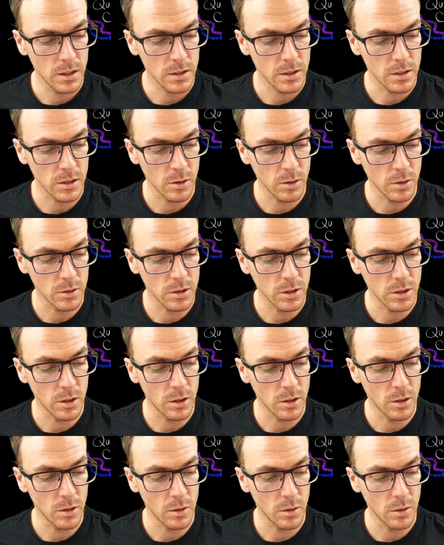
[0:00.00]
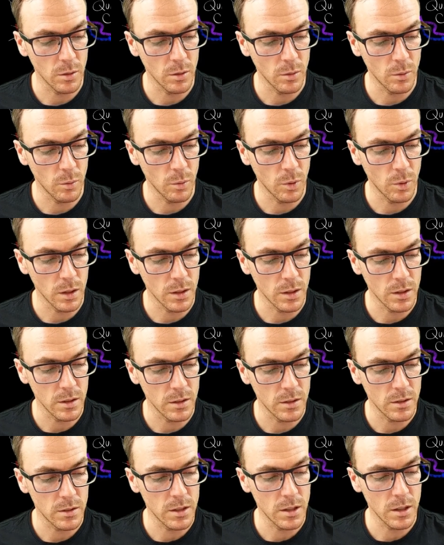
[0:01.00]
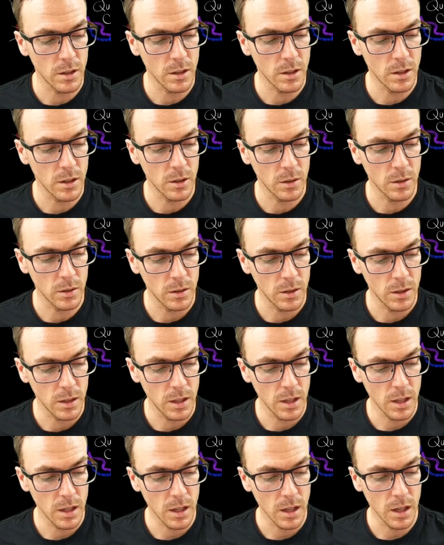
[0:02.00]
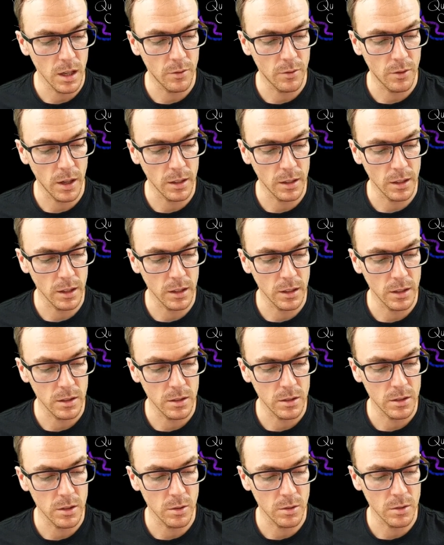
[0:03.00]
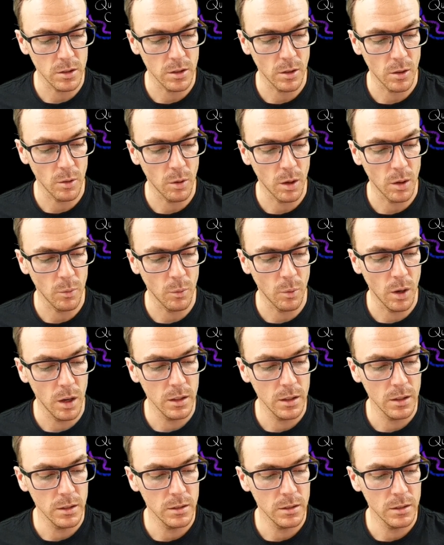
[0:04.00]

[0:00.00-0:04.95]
0, 0, 1, 0, and finally 0, 0, 1, 1.